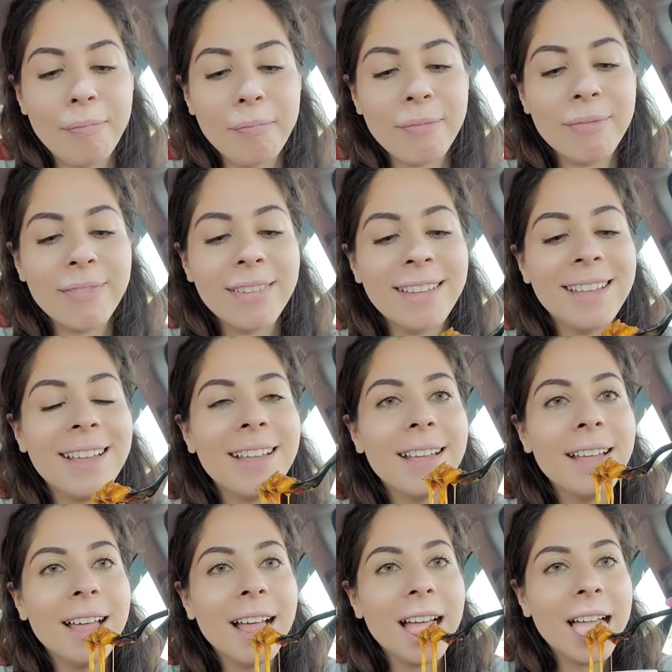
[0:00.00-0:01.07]

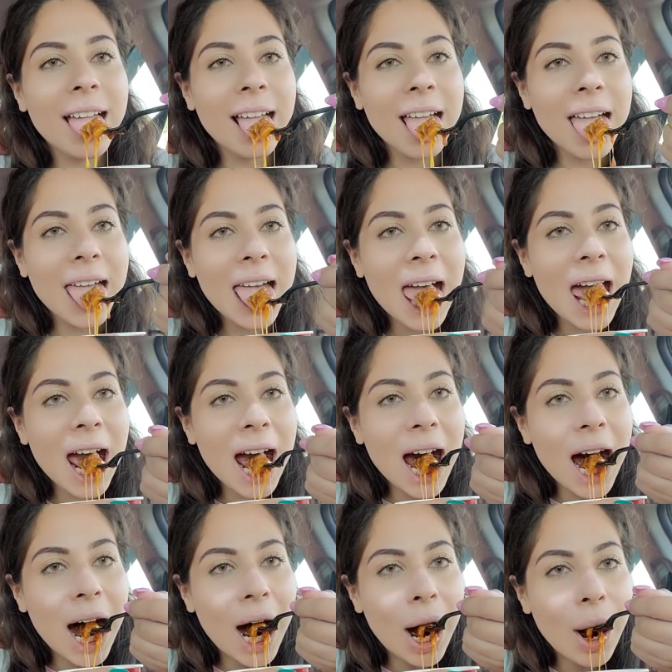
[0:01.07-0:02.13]

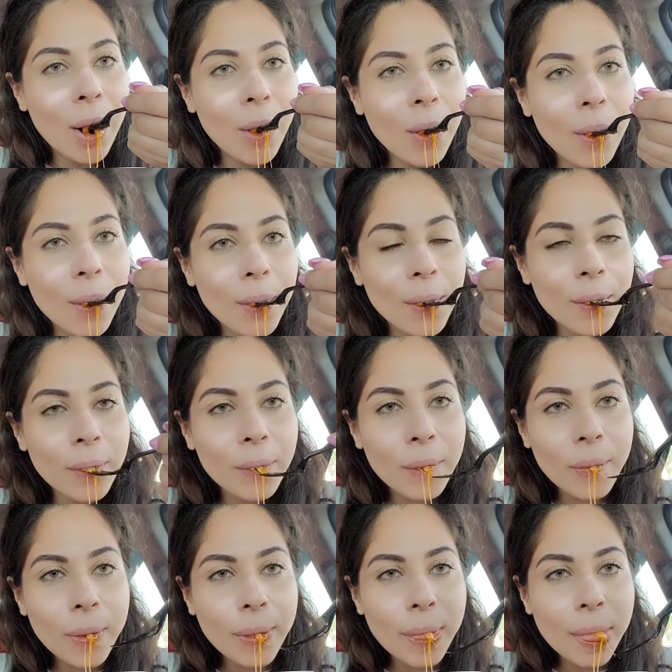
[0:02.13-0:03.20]

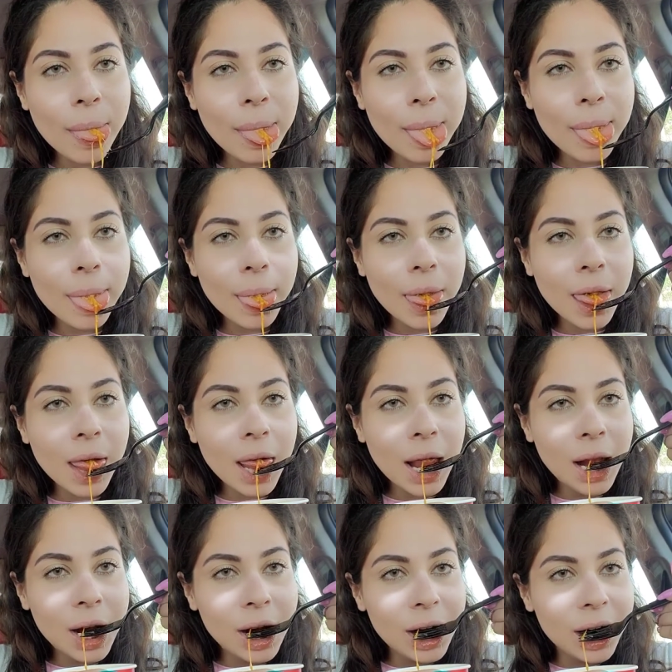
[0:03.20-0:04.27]

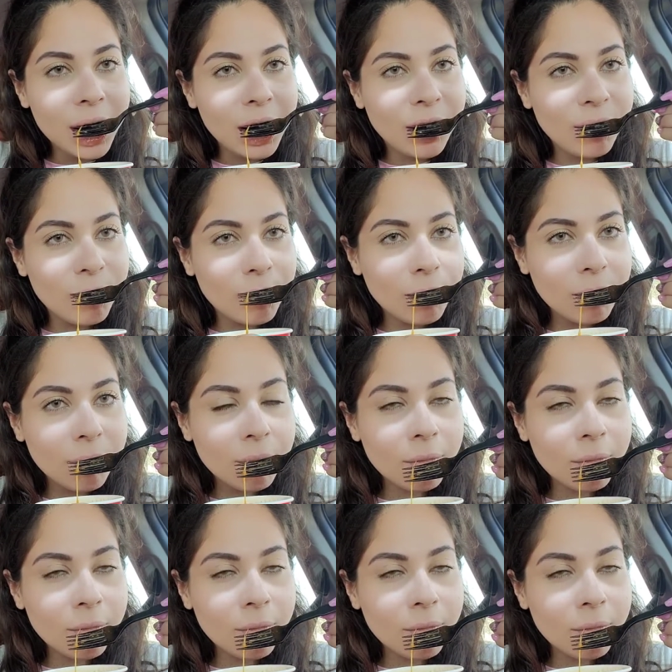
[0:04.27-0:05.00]
(silence)